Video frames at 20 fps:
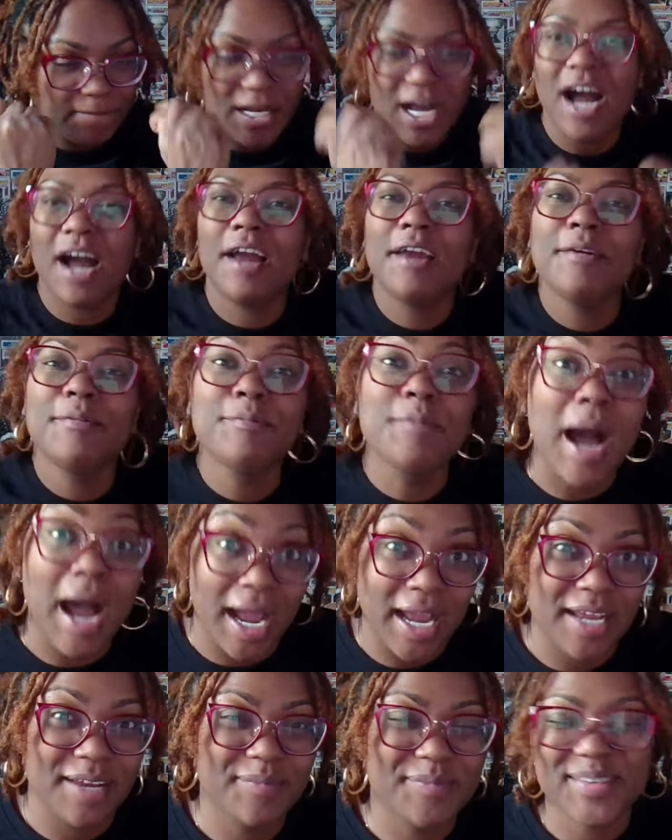I'm
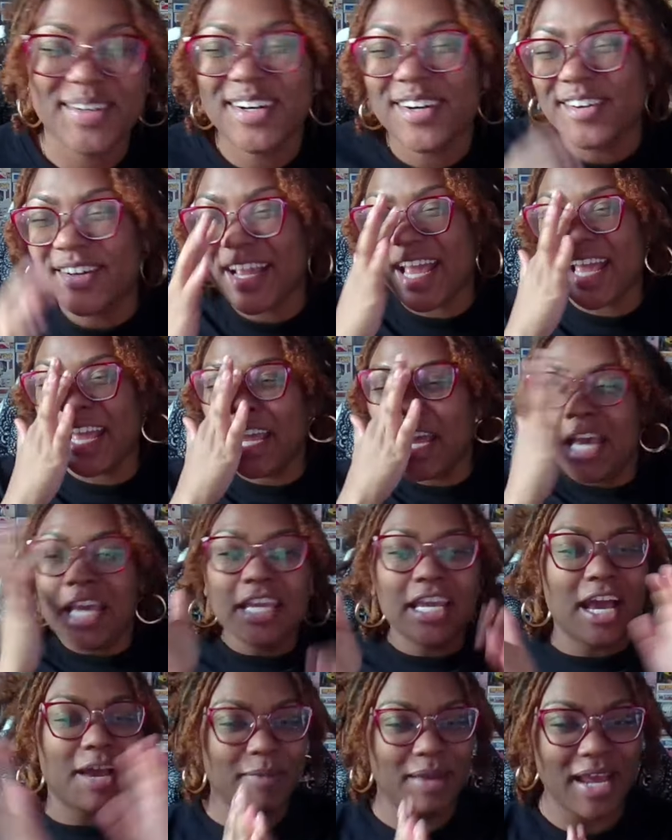hype, okay?
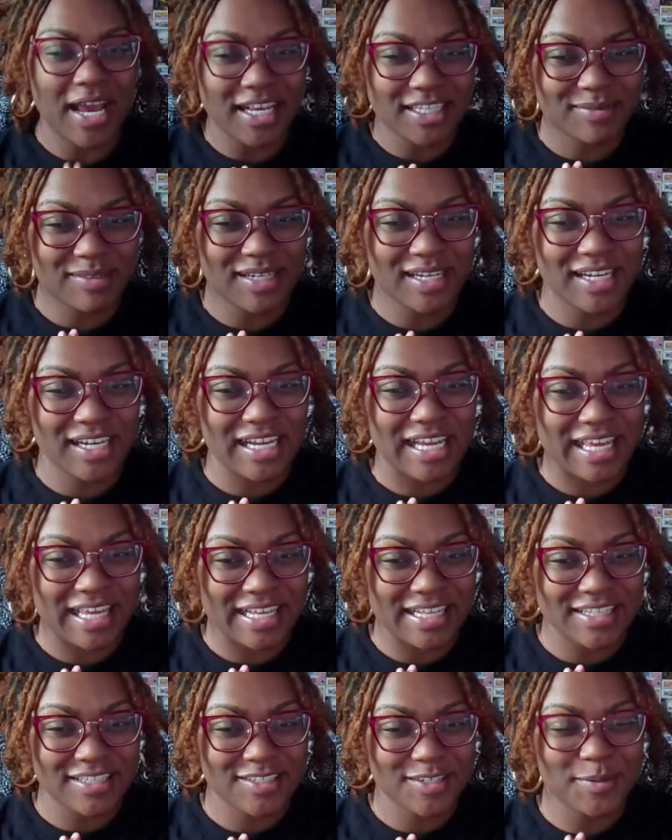Y'all been asking me to get
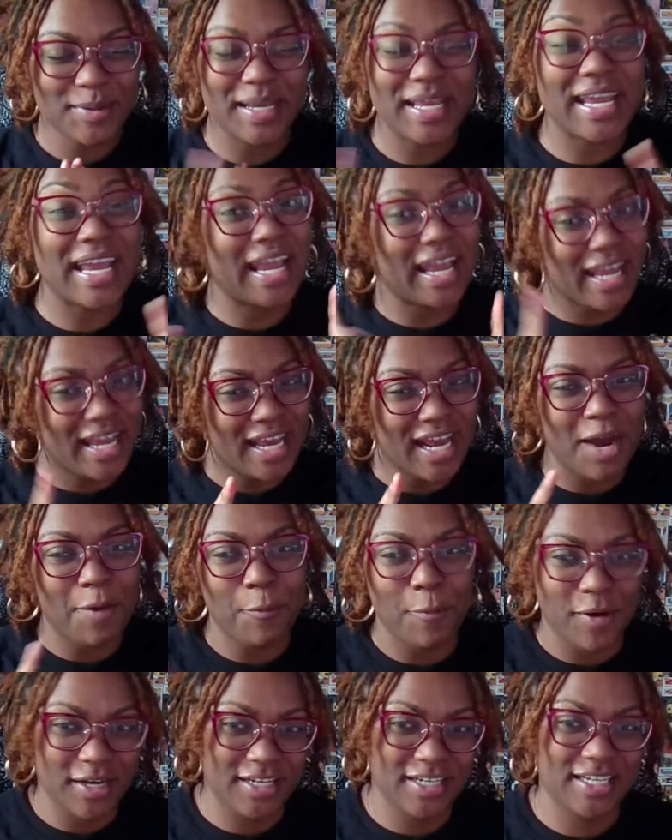into it, and I
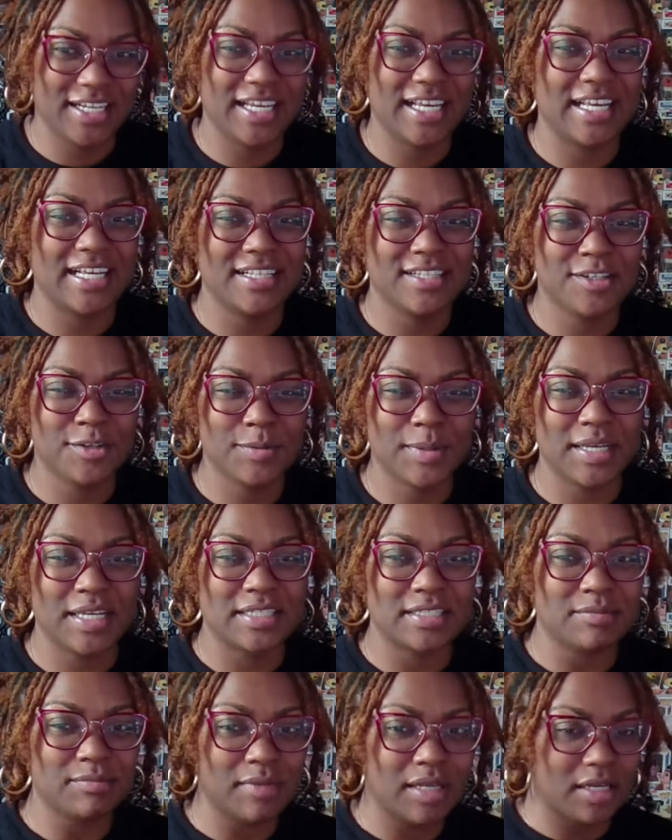wanted to get into it
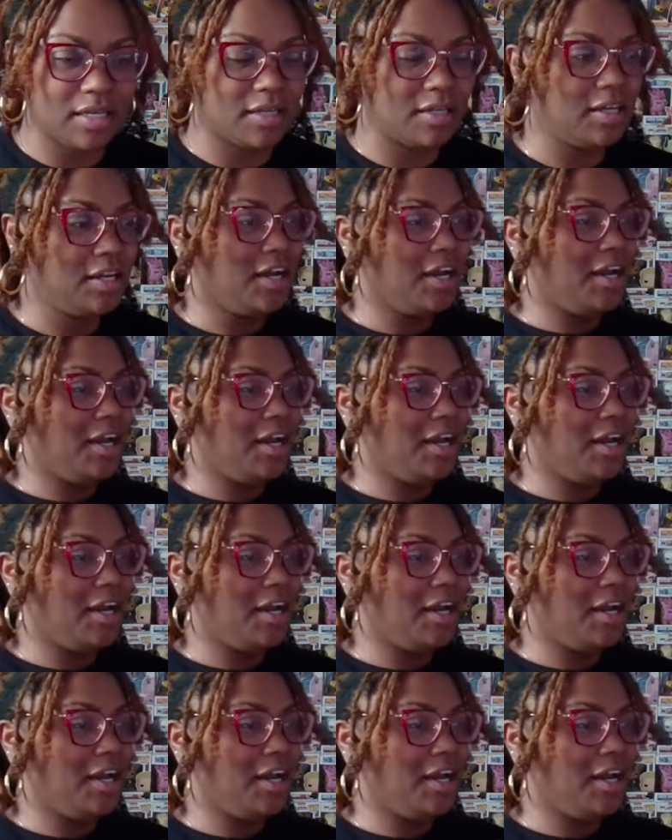because I'm like,